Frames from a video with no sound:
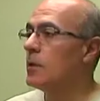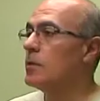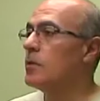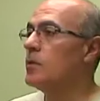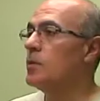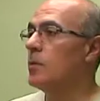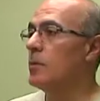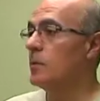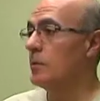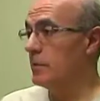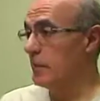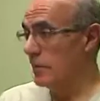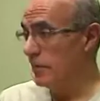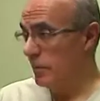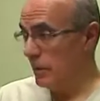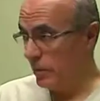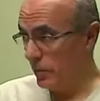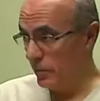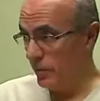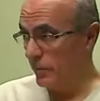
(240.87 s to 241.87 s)
you will
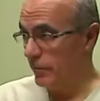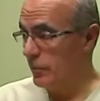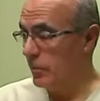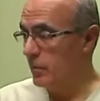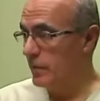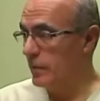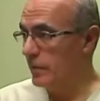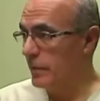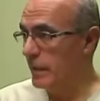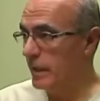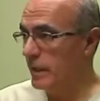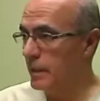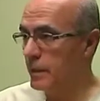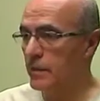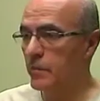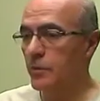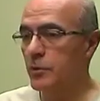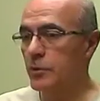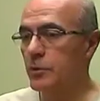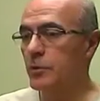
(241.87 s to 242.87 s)
develop a form of a headache
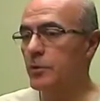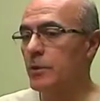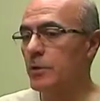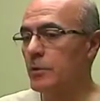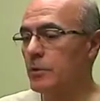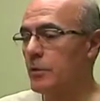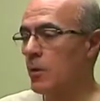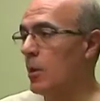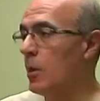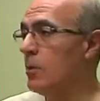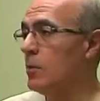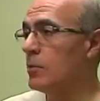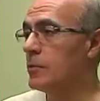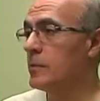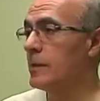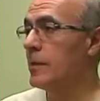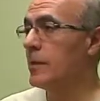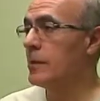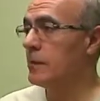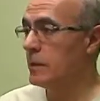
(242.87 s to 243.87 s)
which is
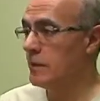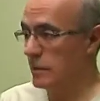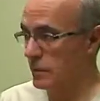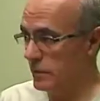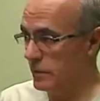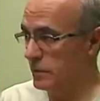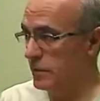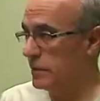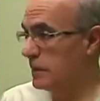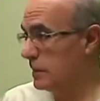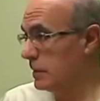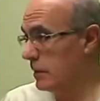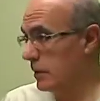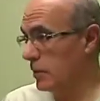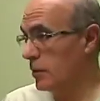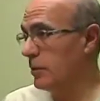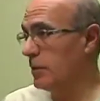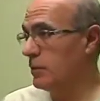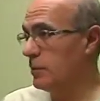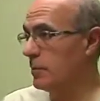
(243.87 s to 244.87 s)
almost
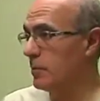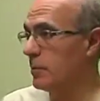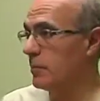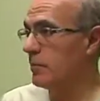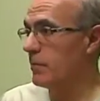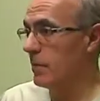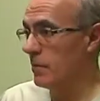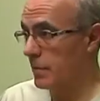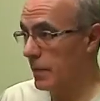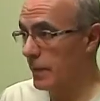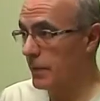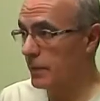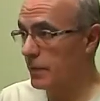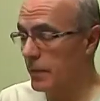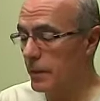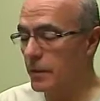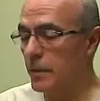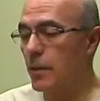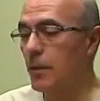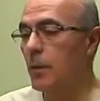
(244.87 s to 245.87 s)
indistinguishable from
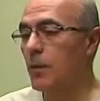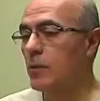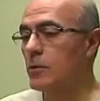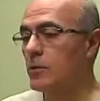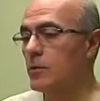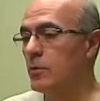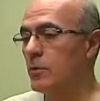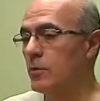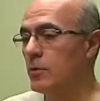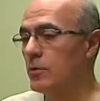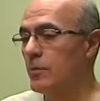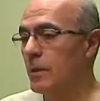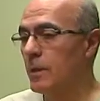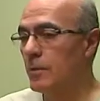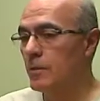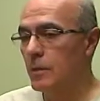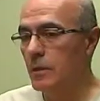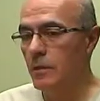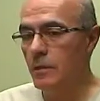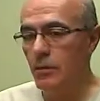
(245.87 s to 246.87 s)
migraine. So you may
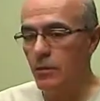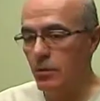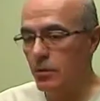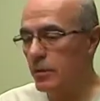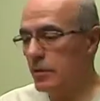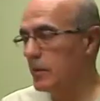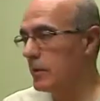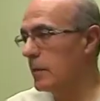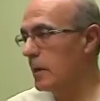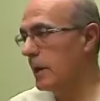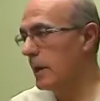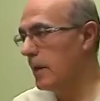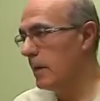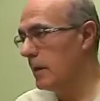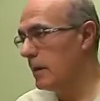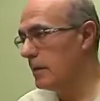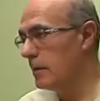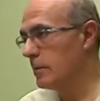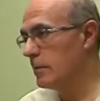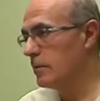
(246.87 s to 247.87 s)
be looking
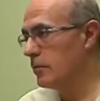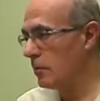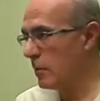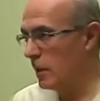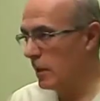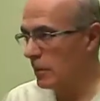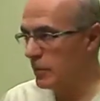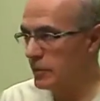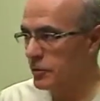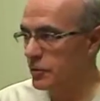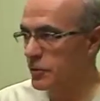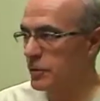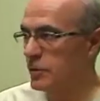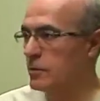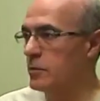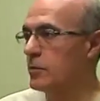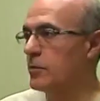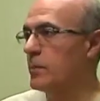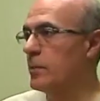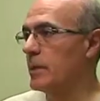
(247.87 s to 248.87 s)
at
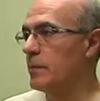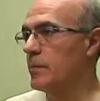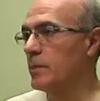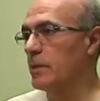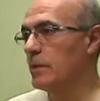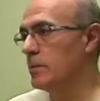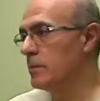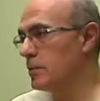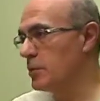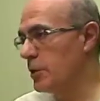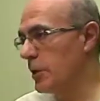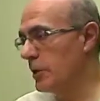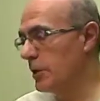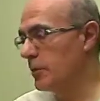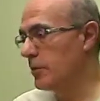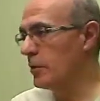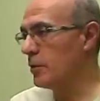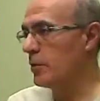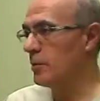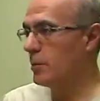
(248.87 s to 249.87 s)
neurologists, you may be checking
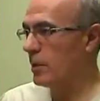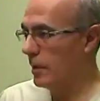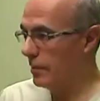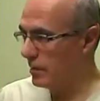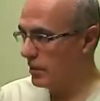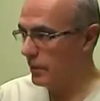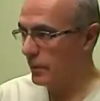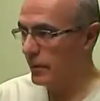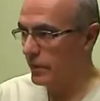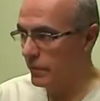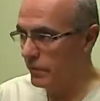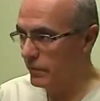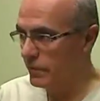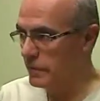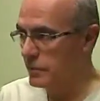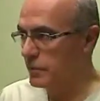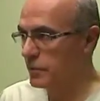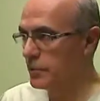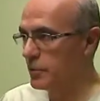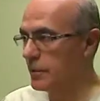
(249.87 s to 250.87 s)
with your primary care
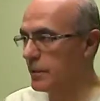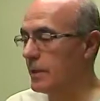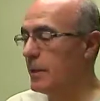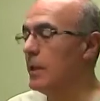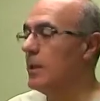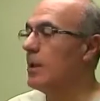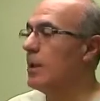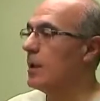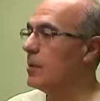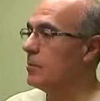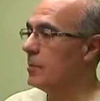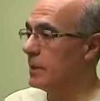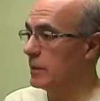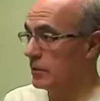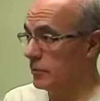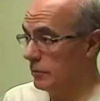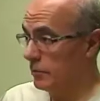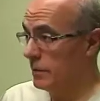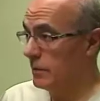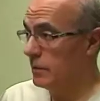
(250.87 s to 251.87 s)
physician and being
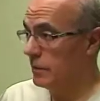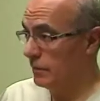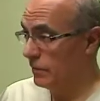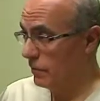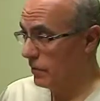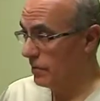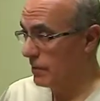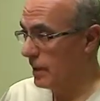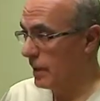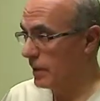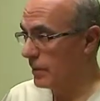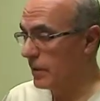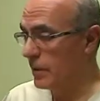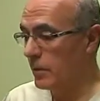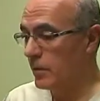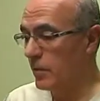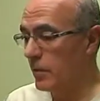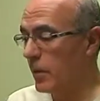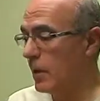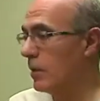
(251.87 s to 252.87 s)
treated for
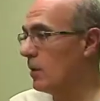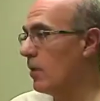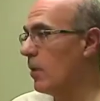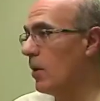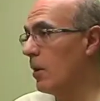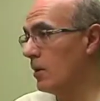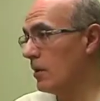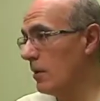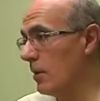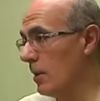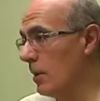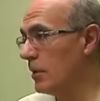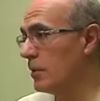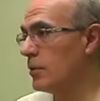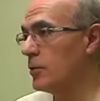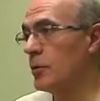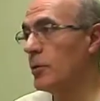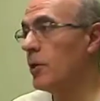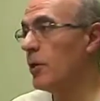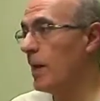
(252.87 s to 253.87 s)
migraine, while all along
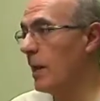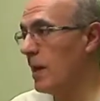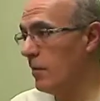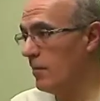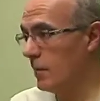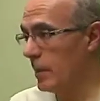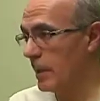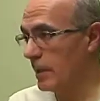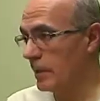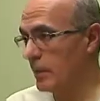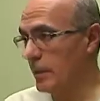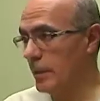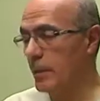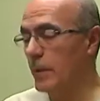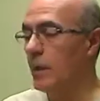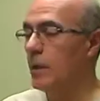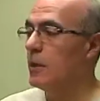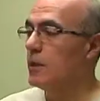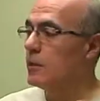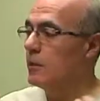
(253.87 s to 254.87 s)
you don't have migraine.
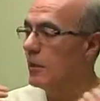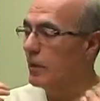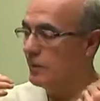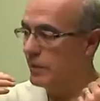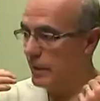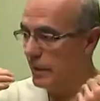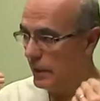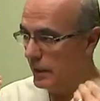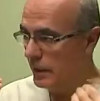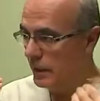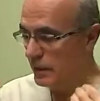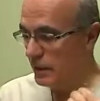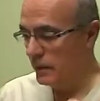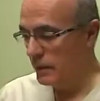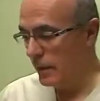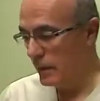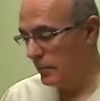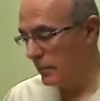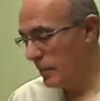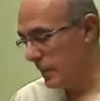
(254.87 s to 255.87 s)
You have a headache
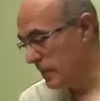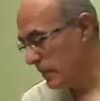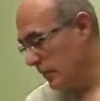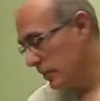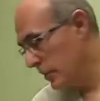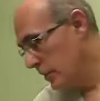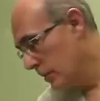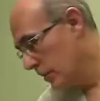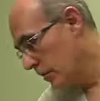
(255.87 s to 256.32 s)
that basically